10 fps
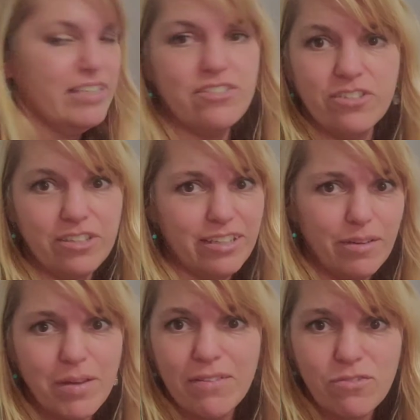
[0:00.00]
These are good.
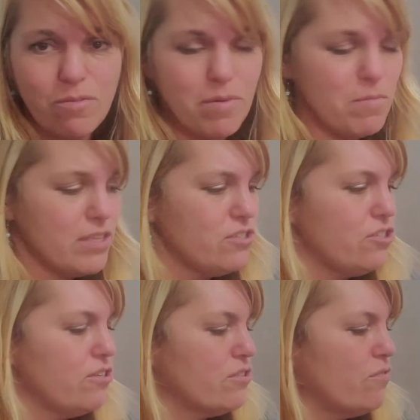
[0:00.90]
I'm going to have to remember these
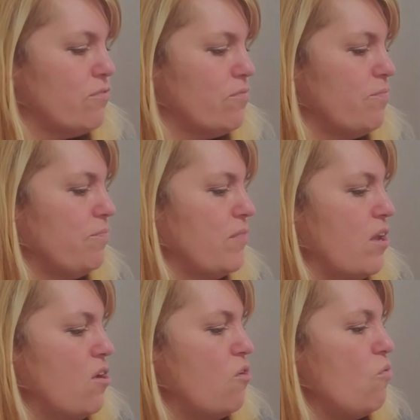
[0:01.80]
jokes.
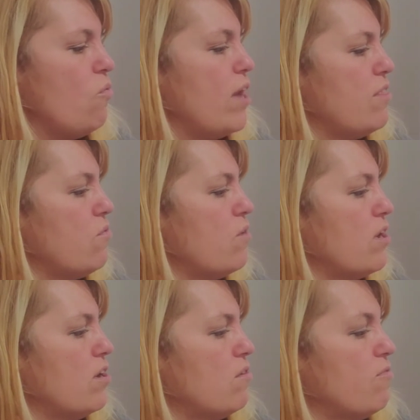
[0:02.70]
Weather
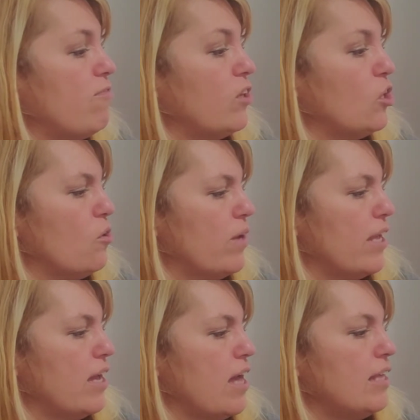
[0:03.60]
word,
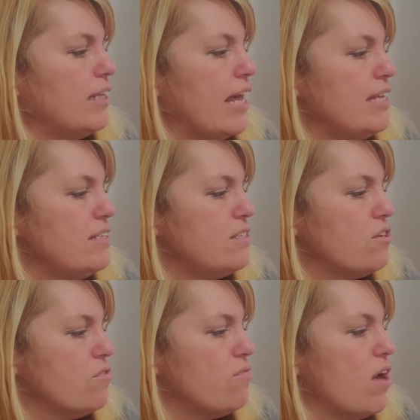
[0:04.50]
flurry. A light
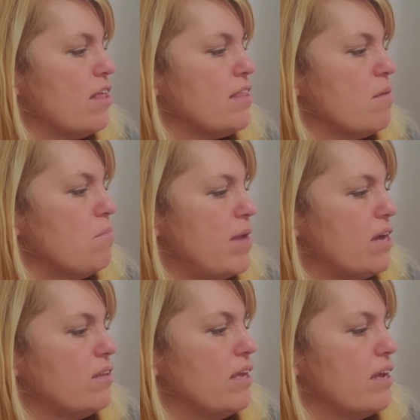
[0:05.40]
snowfall that
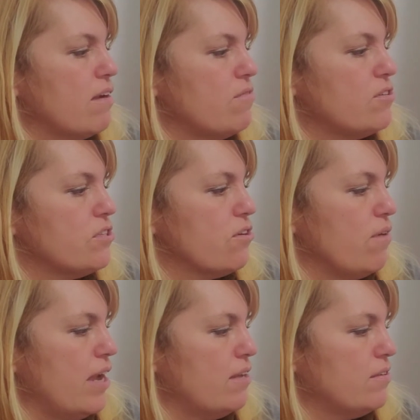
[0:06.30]
barely covers the
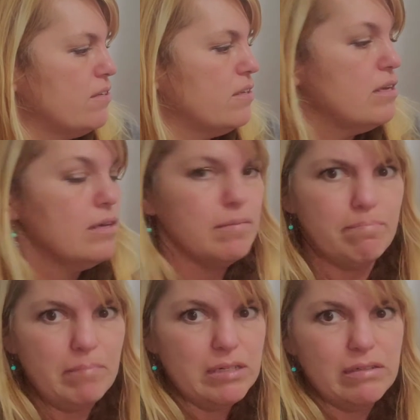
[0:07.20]
ground.
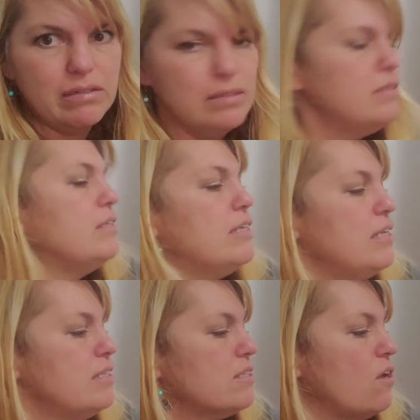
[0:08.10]
Brr,
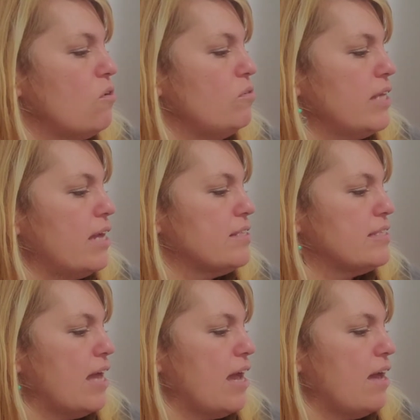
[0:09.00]
it's cold
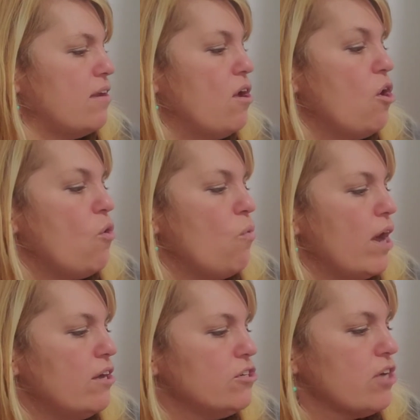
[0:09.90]
outside.
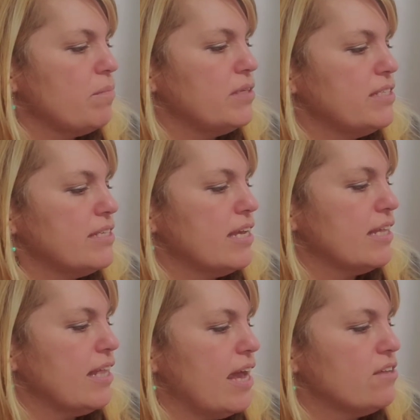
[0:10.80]
Water droplets in
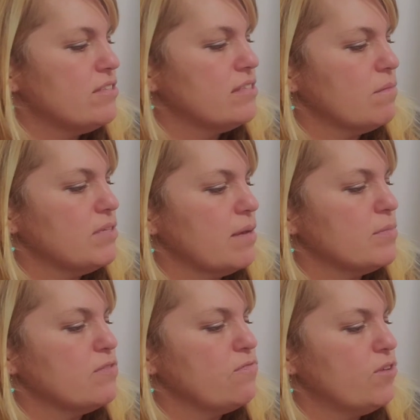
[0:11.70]
clouds
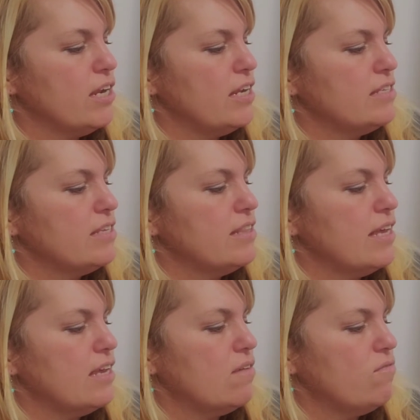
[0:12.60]
sometimes freeze.
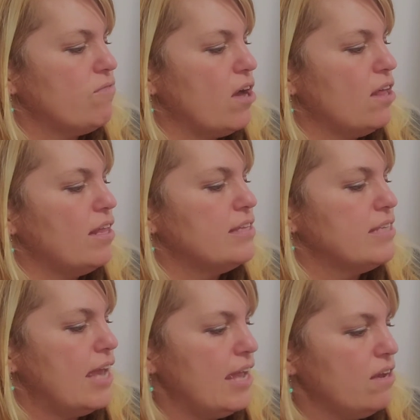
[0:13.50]
They can fall as
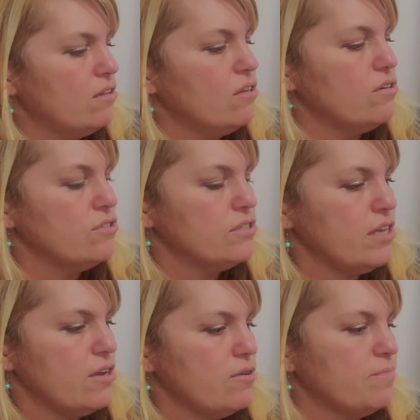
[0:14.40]
hail or
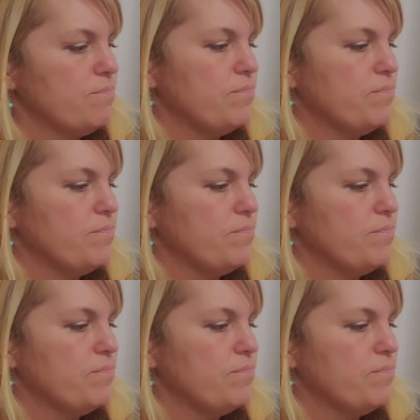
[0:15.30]
snow.